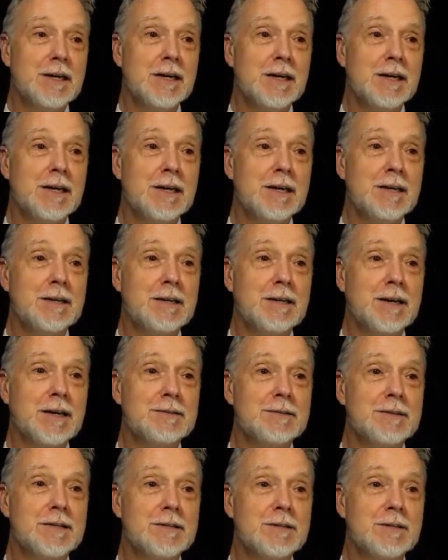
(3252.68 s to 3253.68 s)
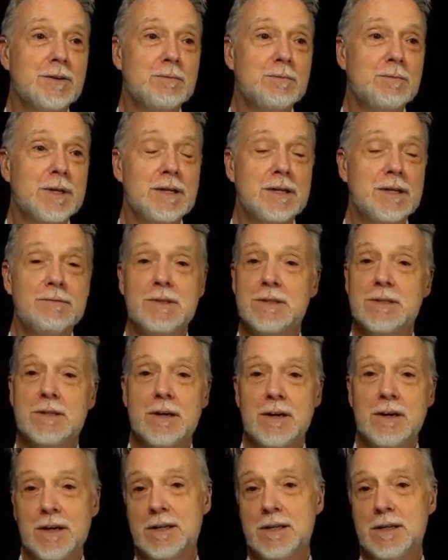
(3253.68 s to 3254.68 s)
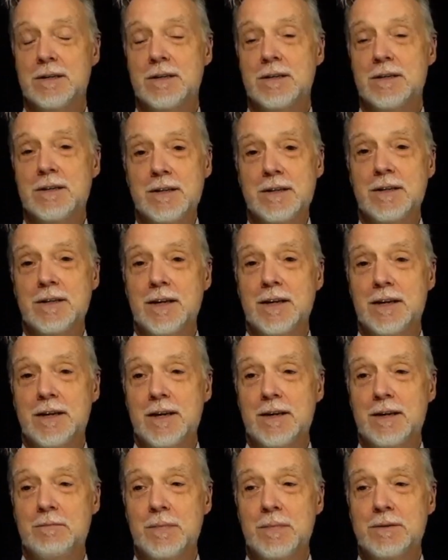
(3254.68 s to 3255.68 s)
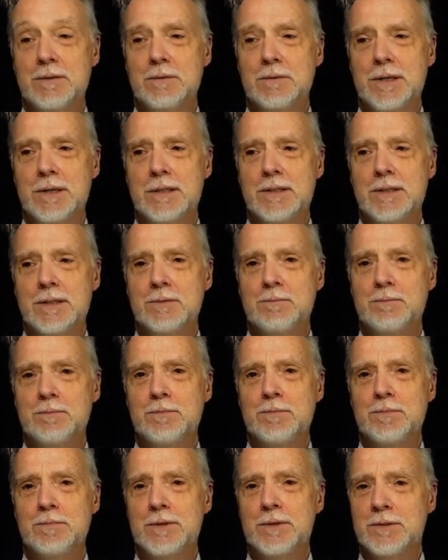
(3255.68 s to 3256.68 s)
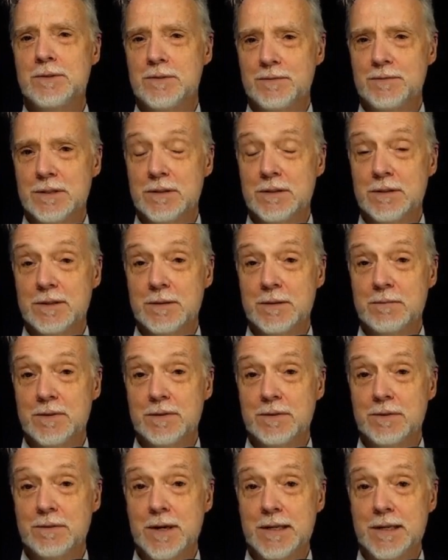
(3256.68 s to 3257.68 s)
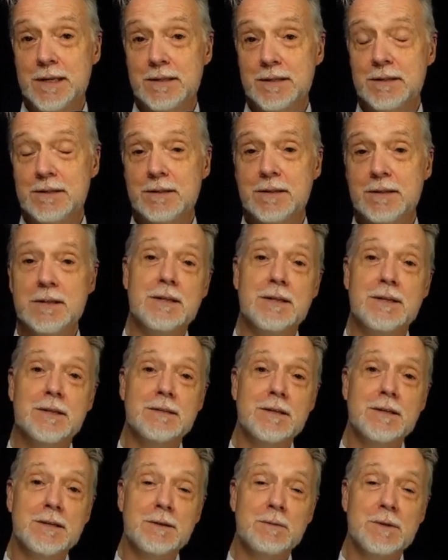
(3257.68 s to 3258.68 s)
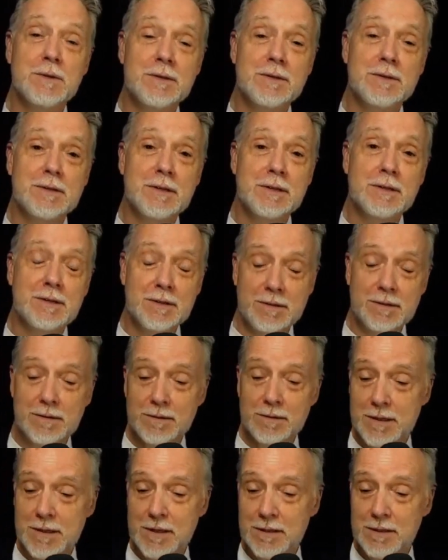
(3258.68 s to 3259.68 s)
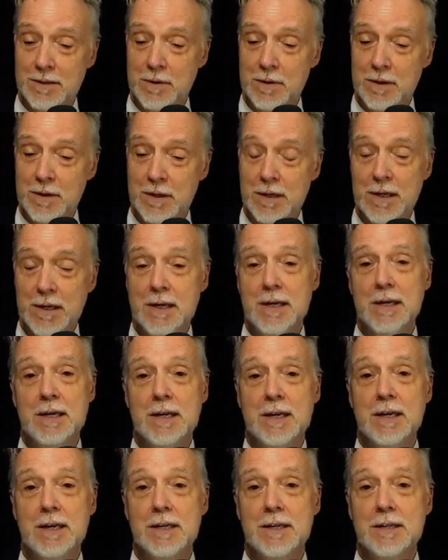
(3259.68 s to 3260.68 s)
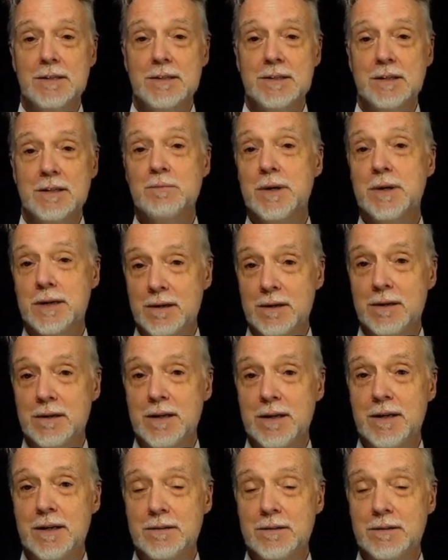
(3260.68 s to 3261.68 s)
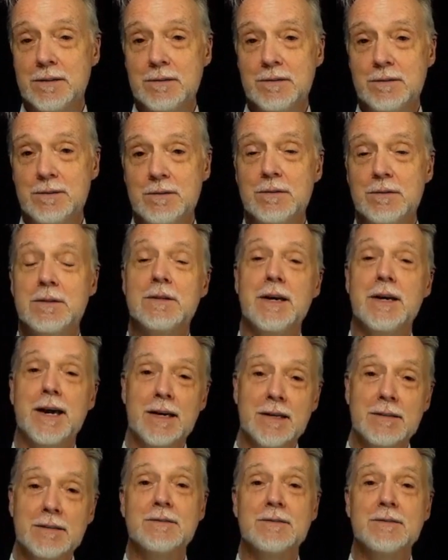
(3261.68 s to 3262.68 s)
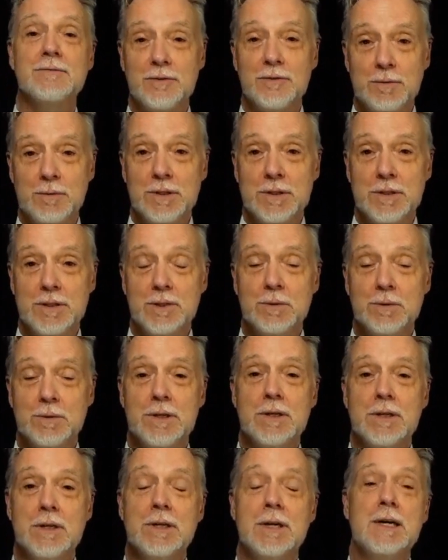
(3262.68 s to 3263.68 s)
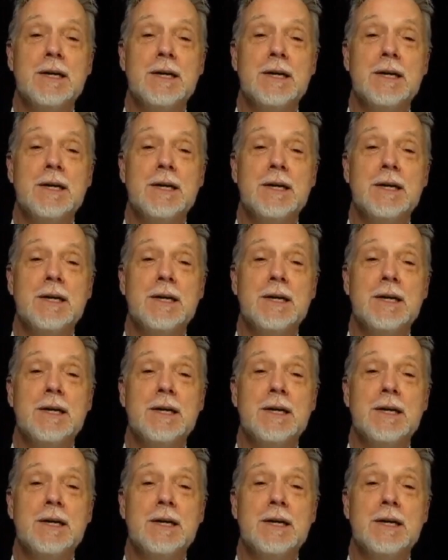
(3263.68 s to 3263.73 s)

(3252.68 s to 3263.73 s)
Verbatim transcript: And I think so many of us aren't. And by the way, in terms of Instagram threads, and I'll talk about this on Thursday as well, uh, is a competitor now to X, formerly Twitter.